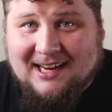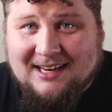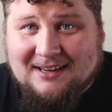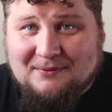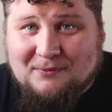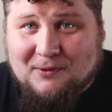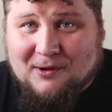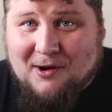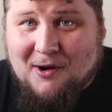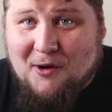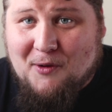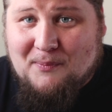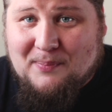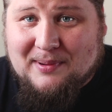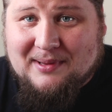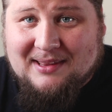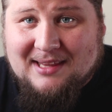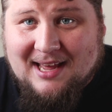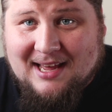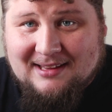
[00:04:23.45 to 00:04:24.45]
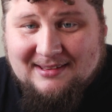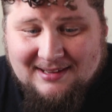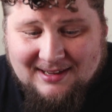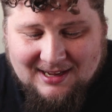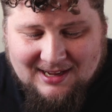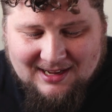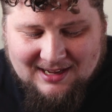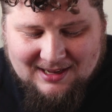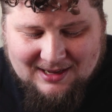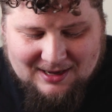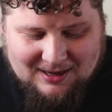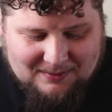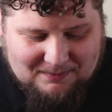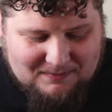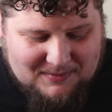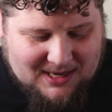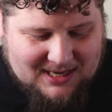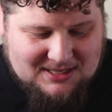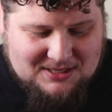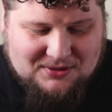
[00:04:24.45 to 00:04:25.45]
And we're hoping that
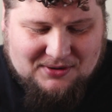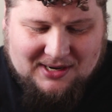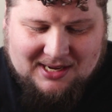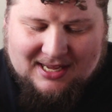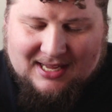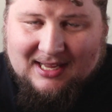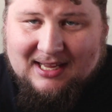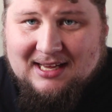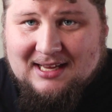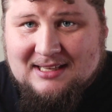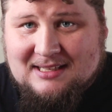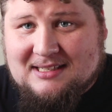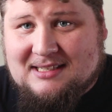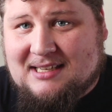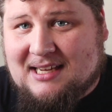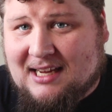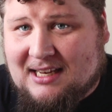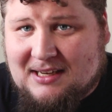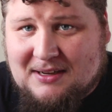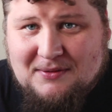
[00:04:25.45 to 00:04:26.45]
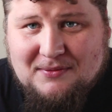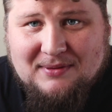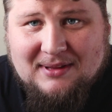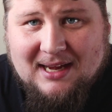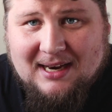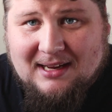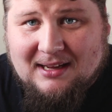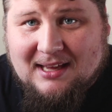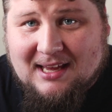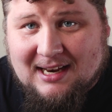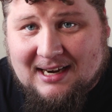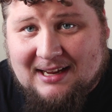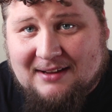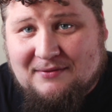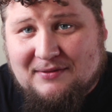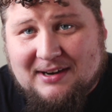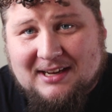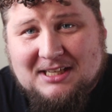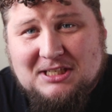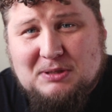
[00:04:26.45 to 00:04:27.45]
ministry can continue, that it can
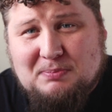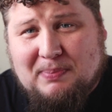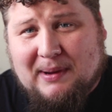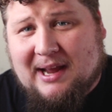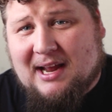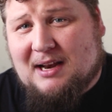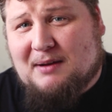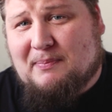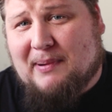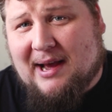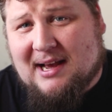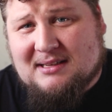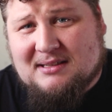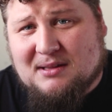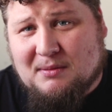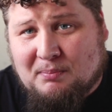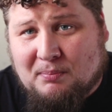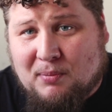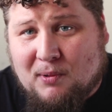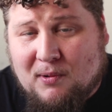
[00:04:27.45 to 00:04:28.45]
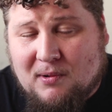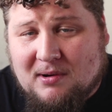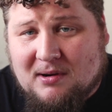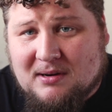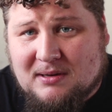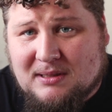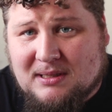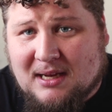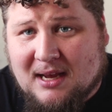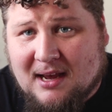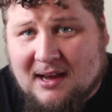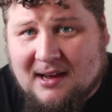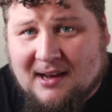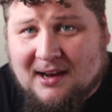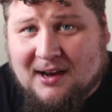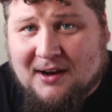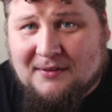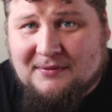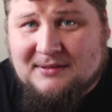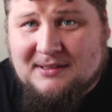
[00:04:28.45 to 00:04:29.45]
even expand past the borders
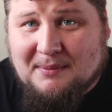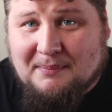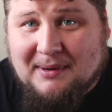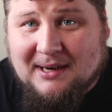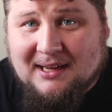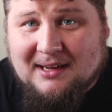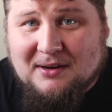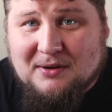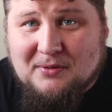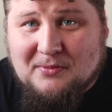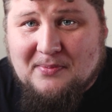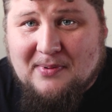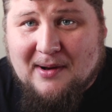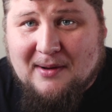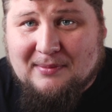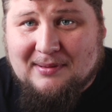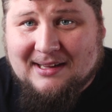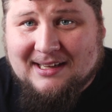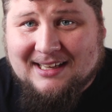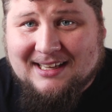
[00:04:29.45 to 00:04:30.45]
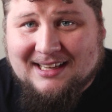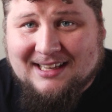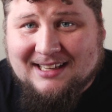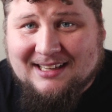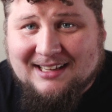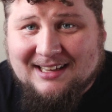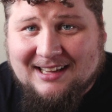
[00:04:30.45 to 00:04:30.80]
of Dominican Republic.